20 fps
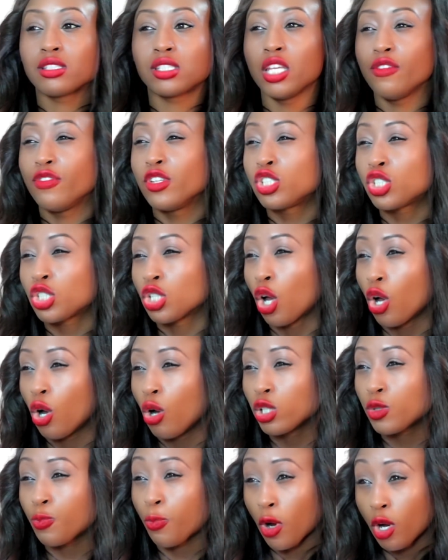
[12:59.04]
TV
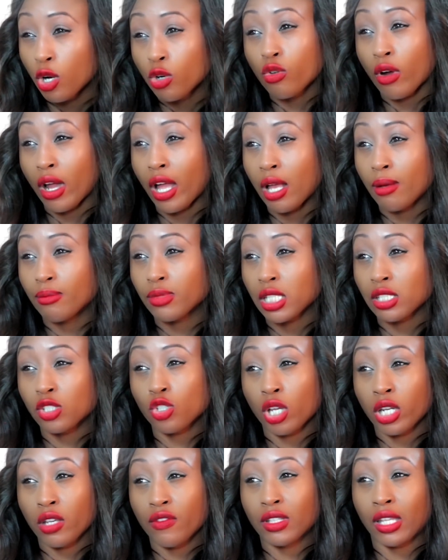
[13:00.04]
shows, programs, it's
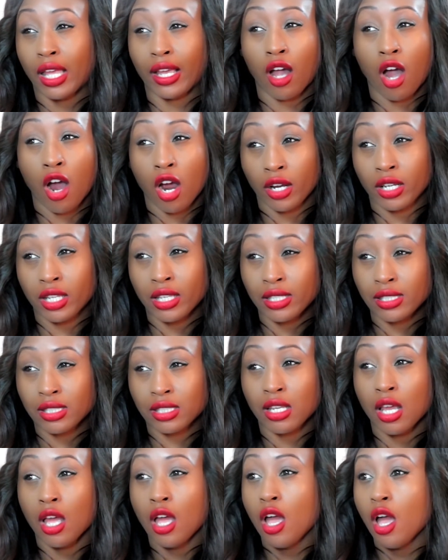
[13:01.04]
not even like artists,
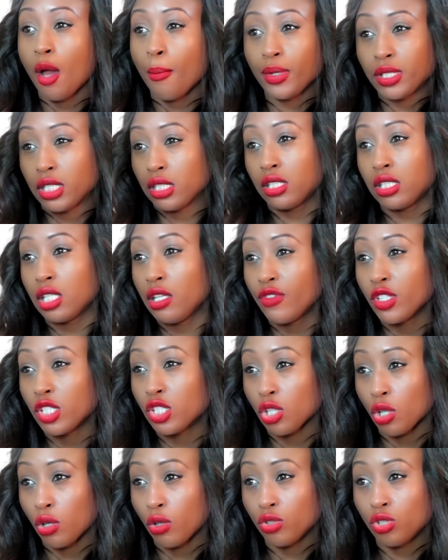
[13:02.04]
but just TV
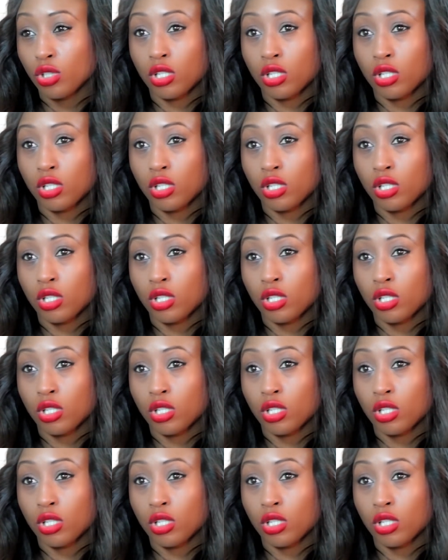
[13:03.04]
shows.